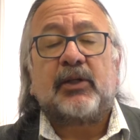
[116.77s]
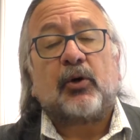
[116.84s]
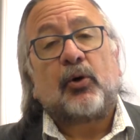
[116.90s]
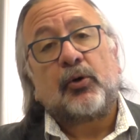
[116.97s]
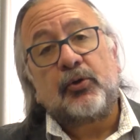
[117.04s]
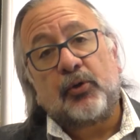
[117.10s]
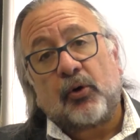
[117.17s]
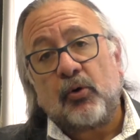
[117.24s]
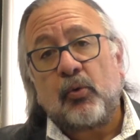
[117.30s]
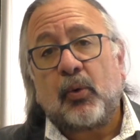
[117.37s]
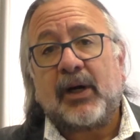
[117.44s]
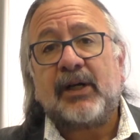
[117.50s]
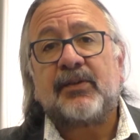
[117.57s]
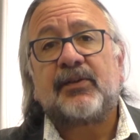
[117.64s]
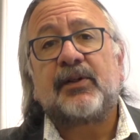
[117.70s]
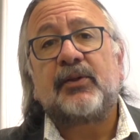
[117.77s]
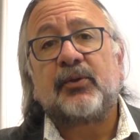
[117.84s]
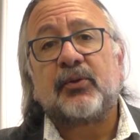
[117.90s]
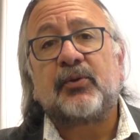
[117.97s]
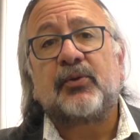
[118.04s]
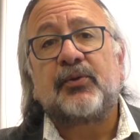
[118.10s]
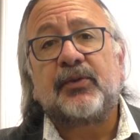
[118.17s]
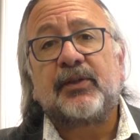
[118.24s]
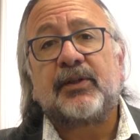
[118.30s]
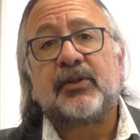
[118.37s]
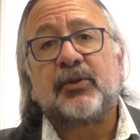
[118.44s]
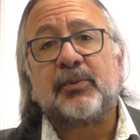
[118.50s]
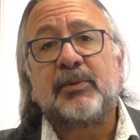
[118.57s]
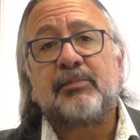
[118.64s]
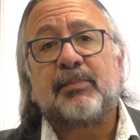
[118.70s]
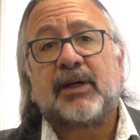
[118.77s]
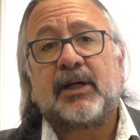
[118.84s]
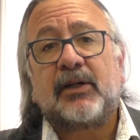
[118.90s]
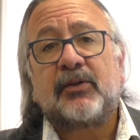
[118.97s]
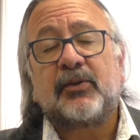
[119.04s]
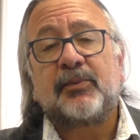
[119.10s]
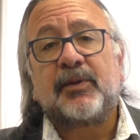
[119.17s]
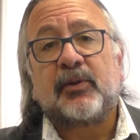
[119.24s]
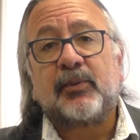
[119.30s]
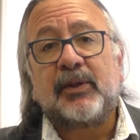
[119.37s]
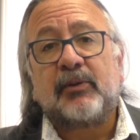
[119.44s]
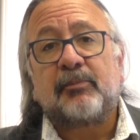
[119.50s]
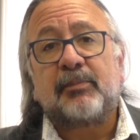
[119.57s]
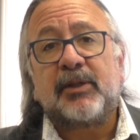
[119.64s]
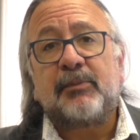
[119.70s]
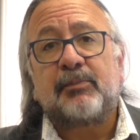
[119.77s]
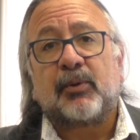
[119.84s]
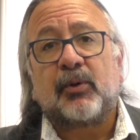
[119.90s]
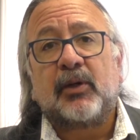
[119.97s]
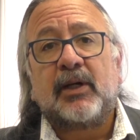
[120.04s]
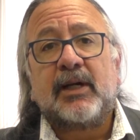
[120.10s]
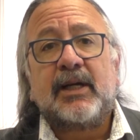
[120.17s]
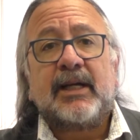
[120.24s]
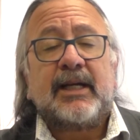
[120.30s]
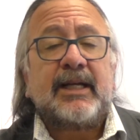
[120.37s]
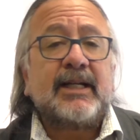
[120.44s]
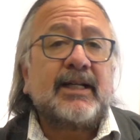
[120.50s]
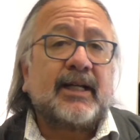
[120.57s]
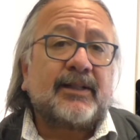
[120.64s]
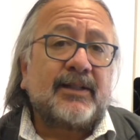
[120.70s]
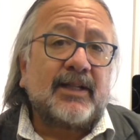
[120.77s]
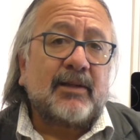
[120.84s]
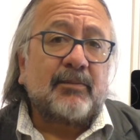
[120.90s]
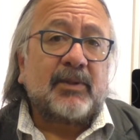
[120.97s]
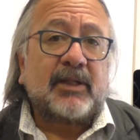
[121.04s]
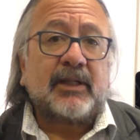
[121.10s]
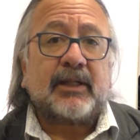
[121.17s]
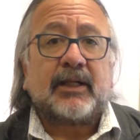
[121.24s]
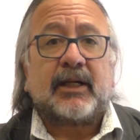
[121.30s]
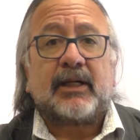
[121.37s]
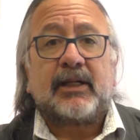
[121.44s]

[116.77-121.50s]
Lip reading: or non-whites are not considered to be part of the real people. In Latin America,